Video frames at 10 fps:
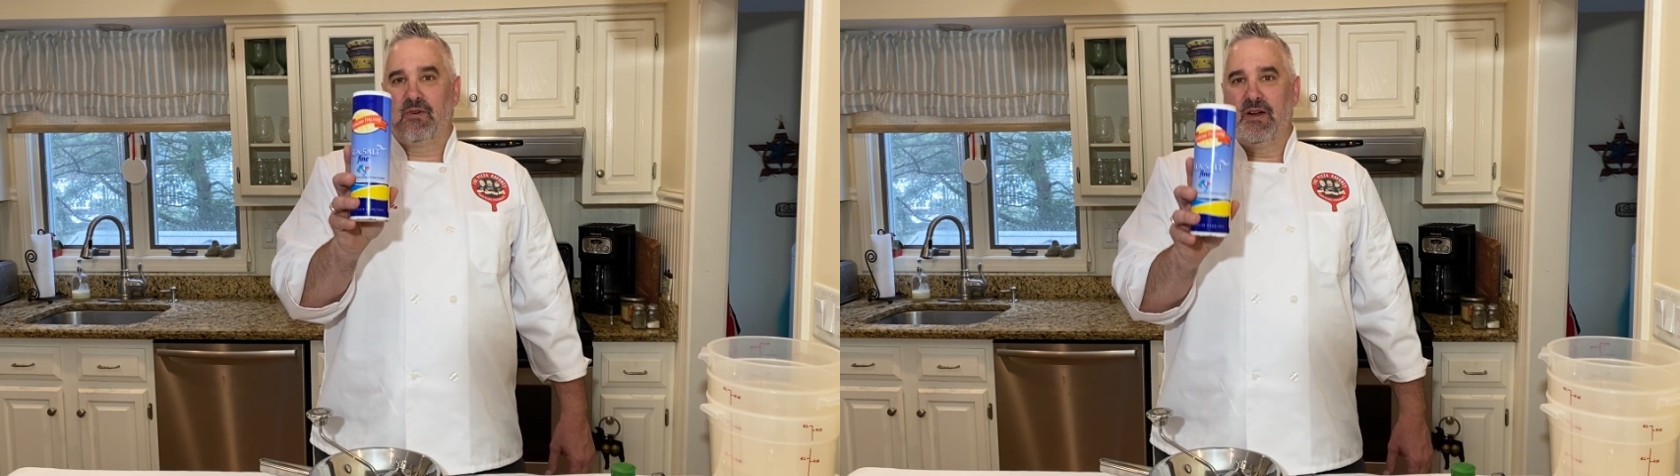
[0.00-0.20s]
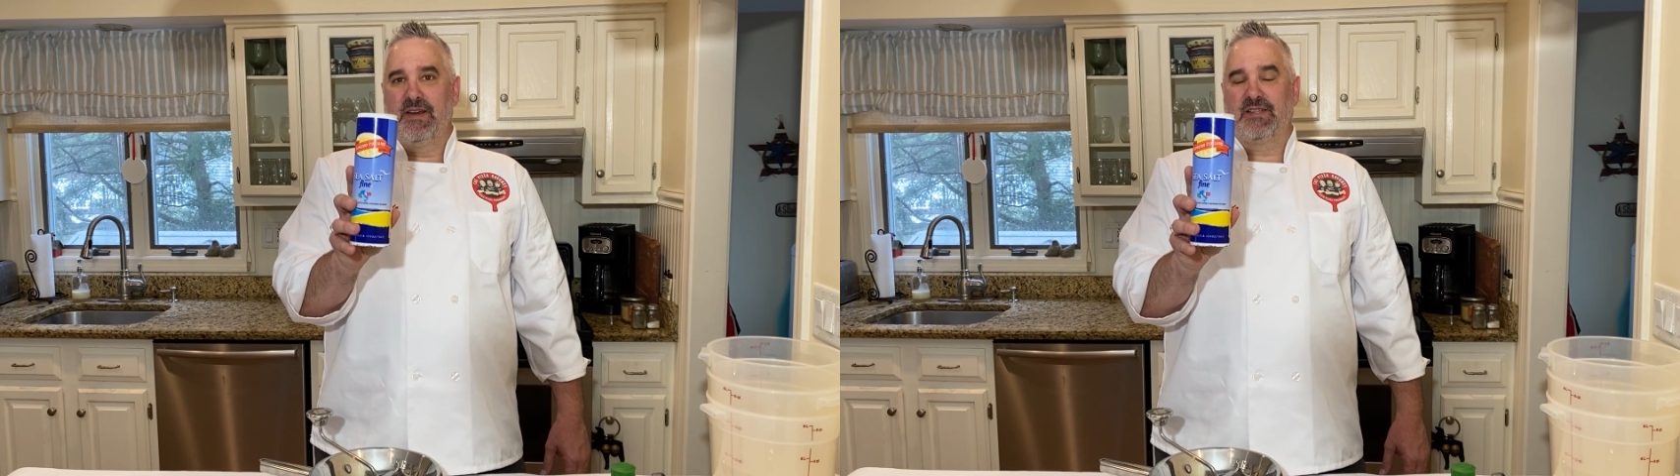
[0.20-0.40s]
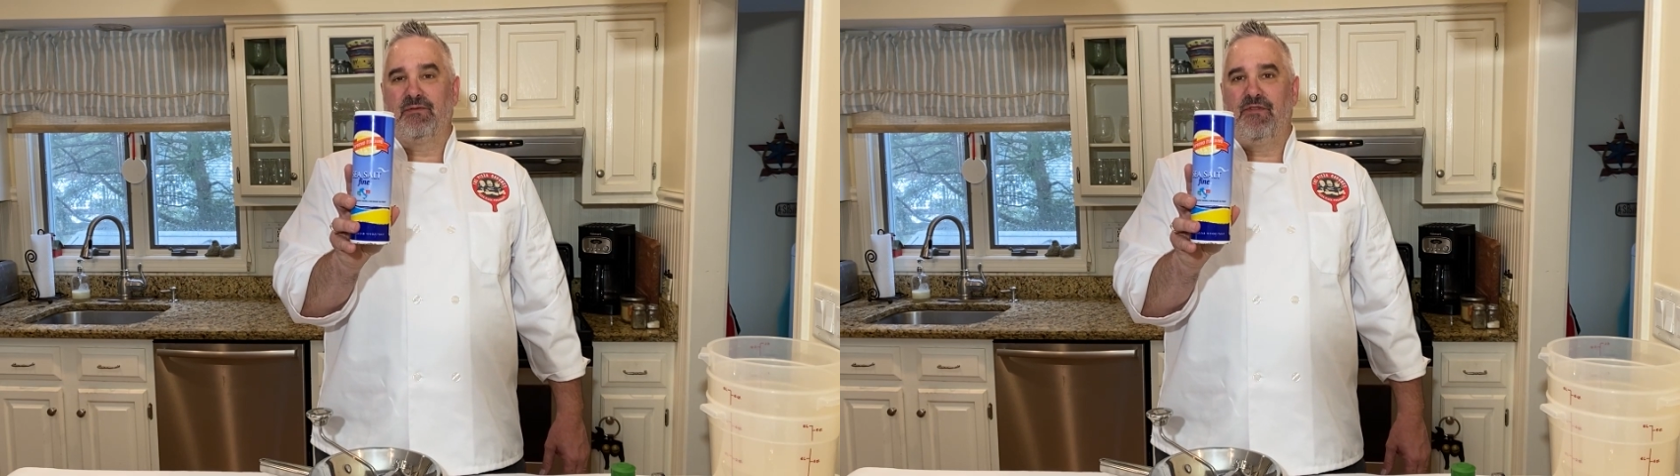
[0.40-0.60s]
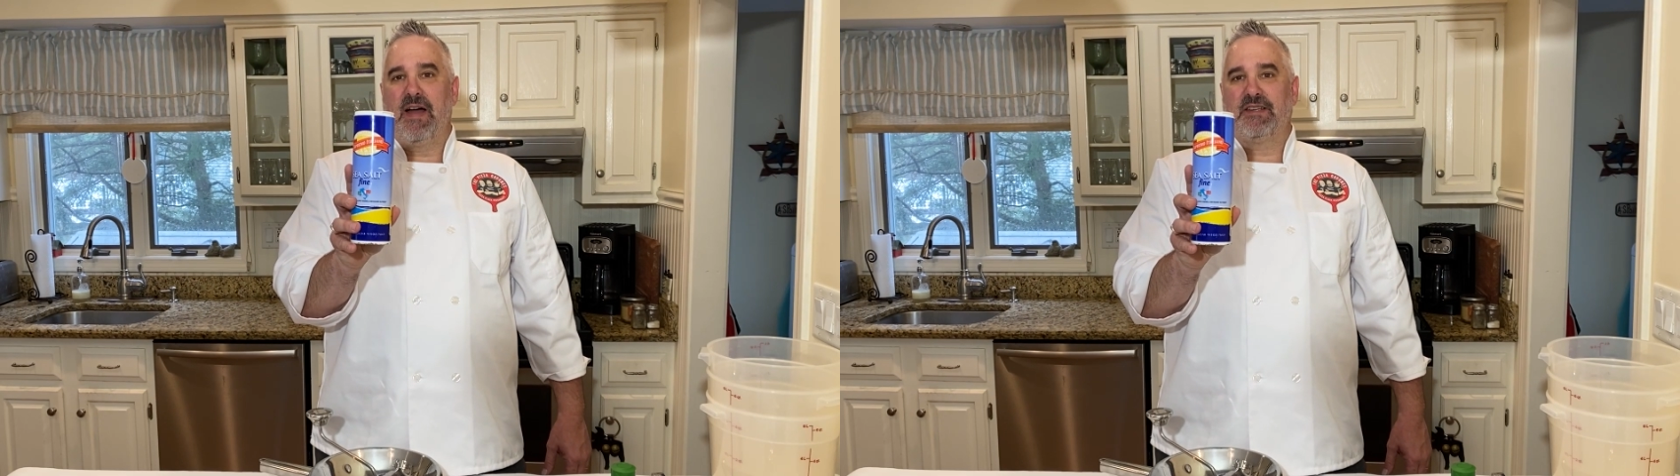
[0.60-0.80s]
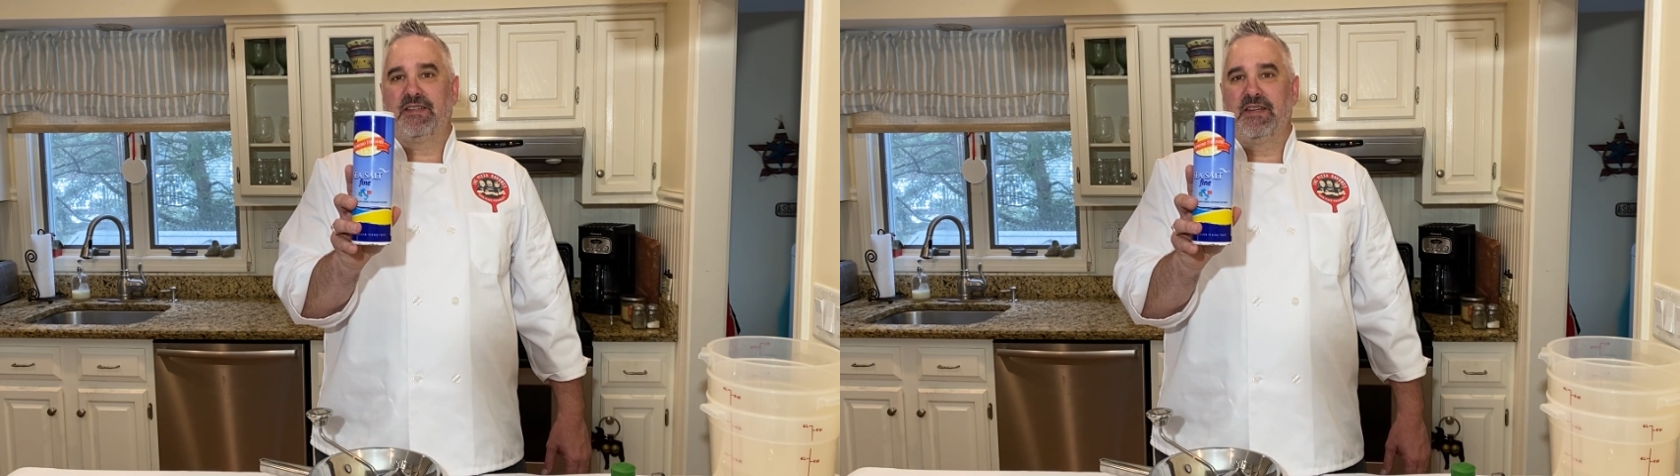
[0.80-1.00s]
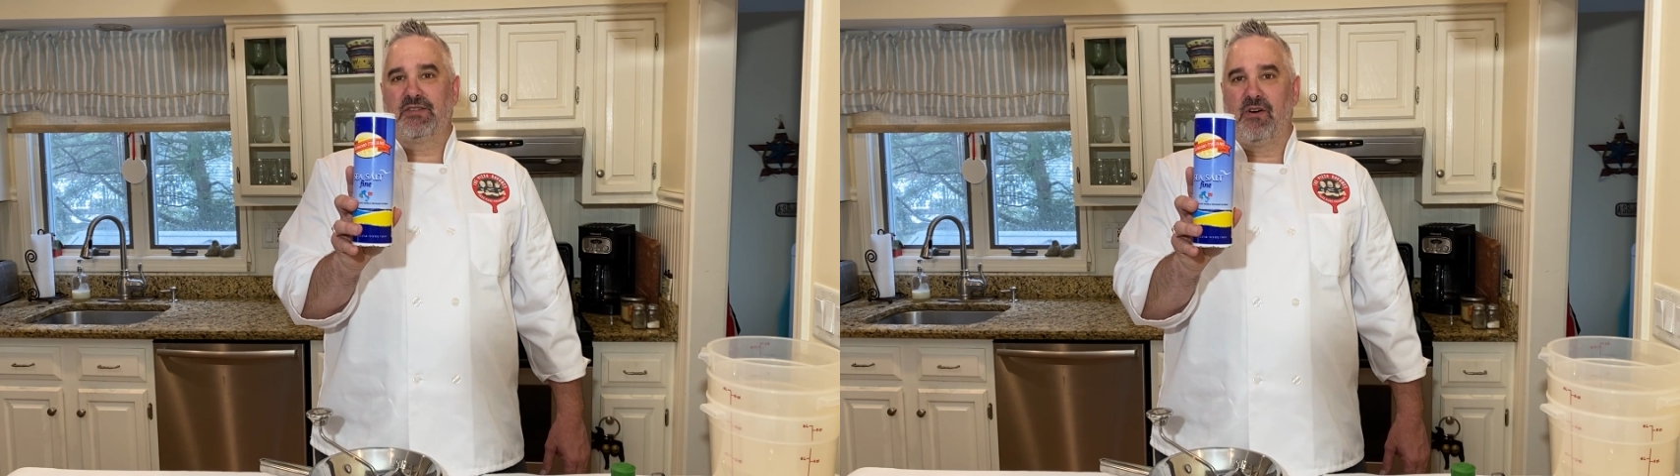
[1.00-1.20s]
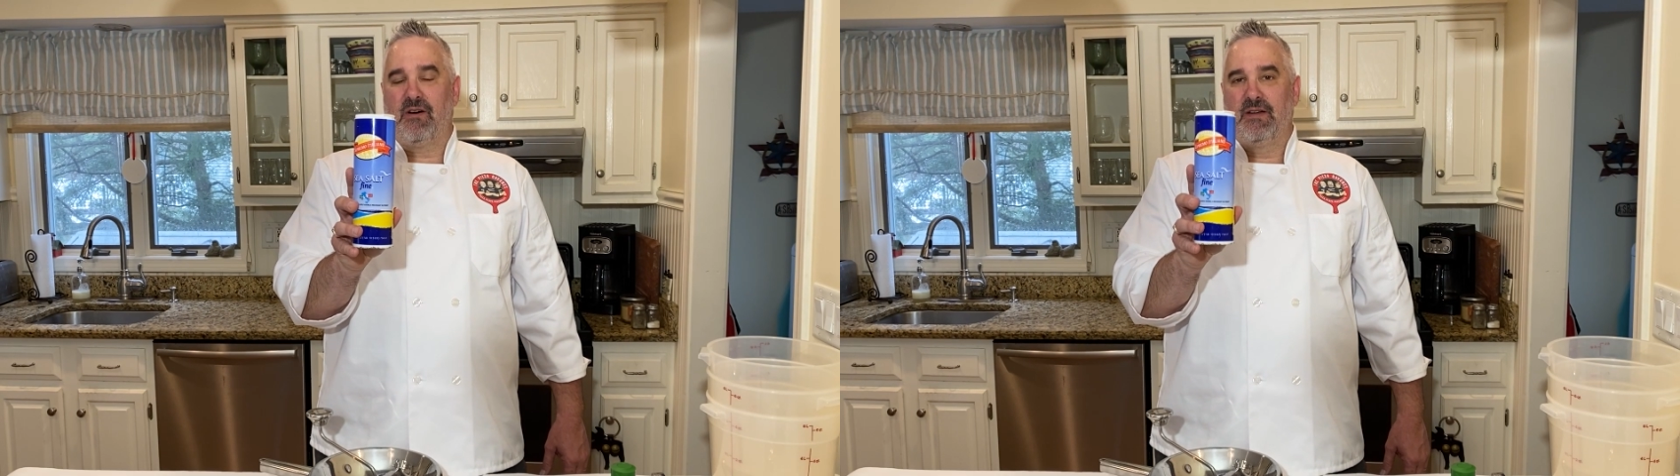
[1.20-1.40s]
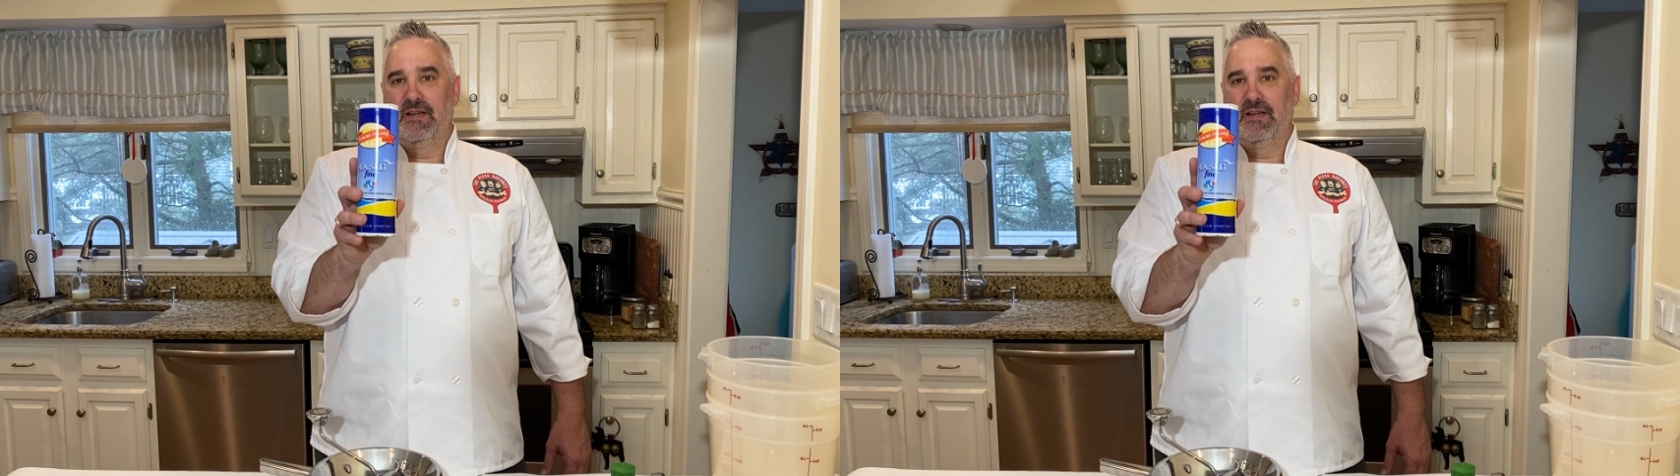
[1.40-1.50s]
we're going to need some fine sea salt.